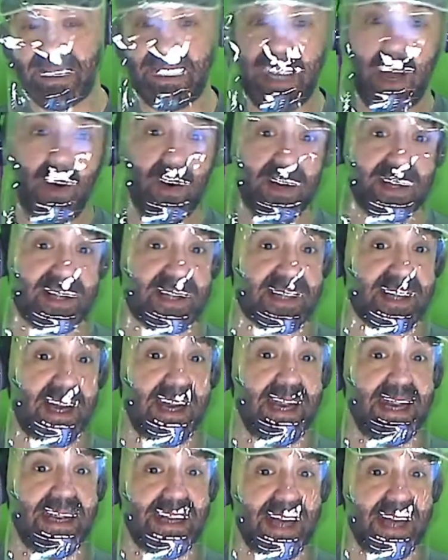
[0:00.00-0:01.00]
Now on a
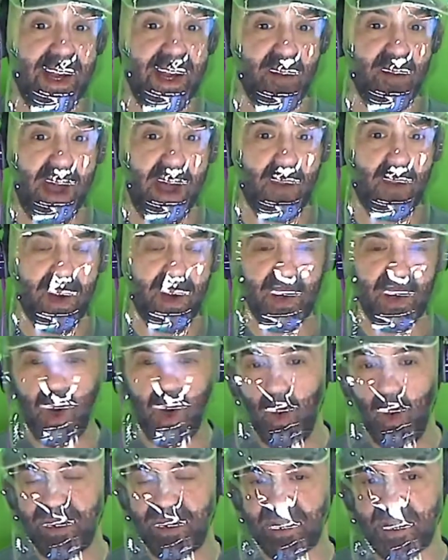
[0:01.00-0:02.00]
sunny day you might want to go
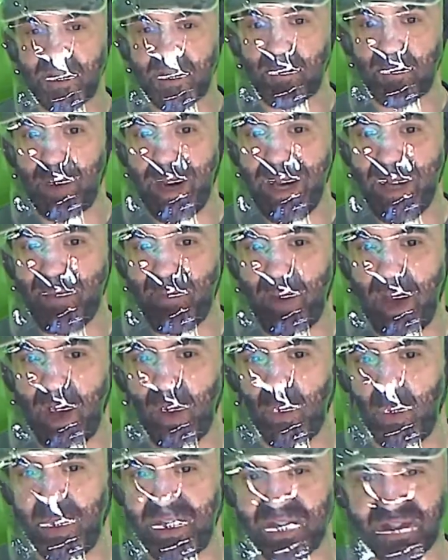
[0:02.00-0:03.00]
with a Sprite
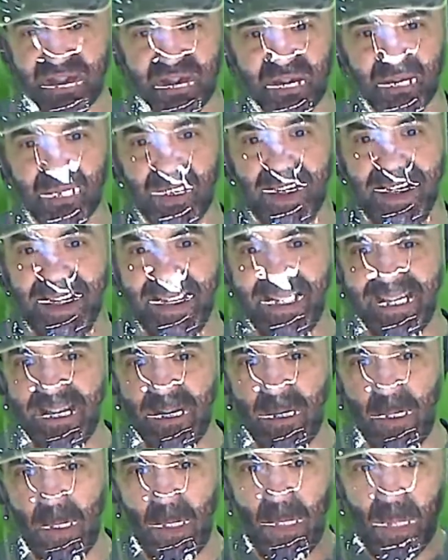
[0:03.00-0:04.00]
bottle, which is green,
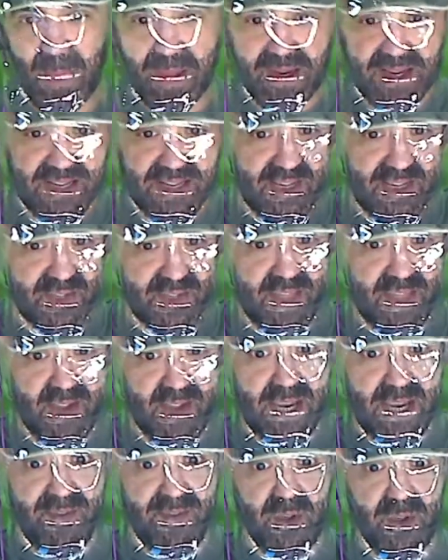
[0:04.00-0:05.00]
so that'll
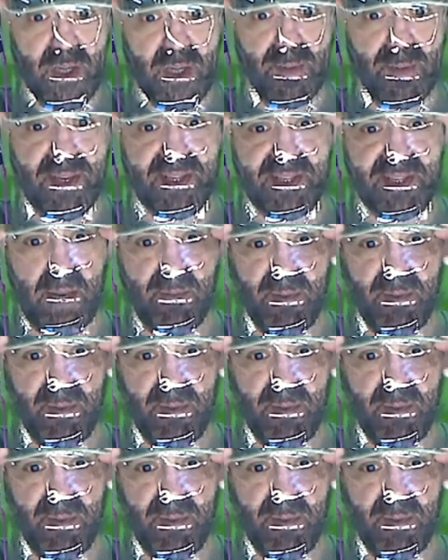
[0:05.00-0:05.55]
give you a little bit of sun